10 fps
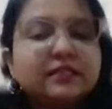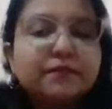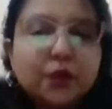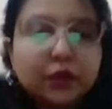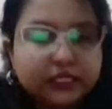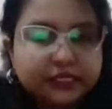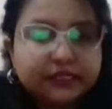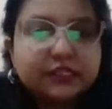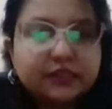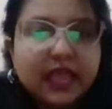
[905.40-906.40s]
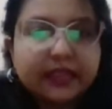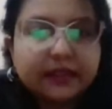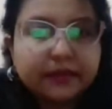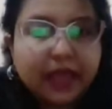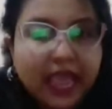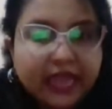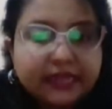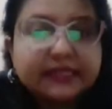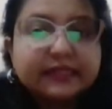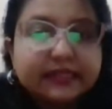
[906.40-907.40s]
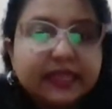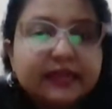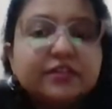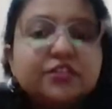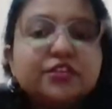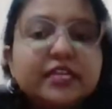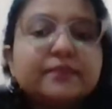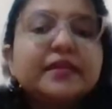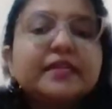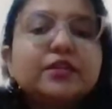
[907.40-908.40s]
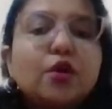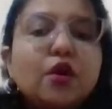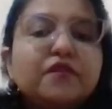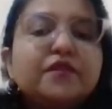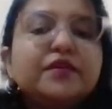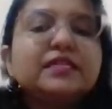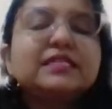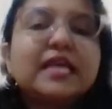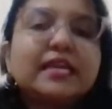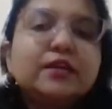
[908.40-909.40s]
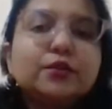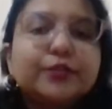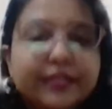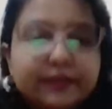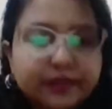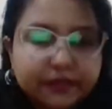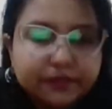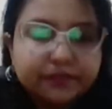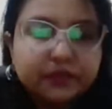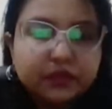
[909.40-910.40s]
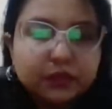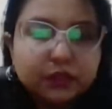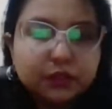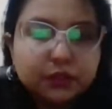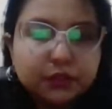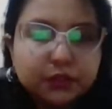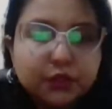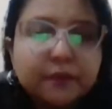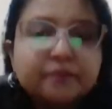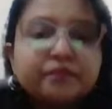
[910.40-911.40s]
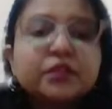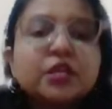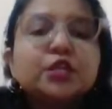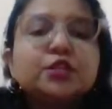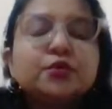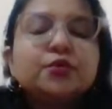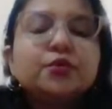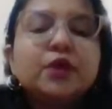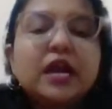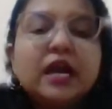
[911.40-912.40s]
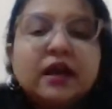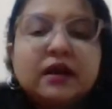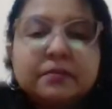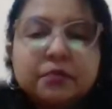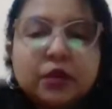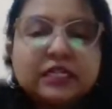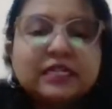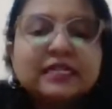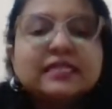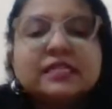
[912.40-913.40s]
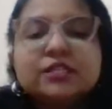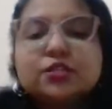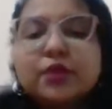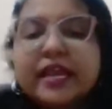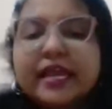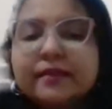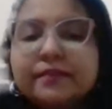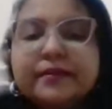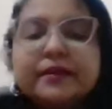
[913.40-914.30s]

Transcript: important, and then treatment offer is psychotherapy. you know to What it does is to help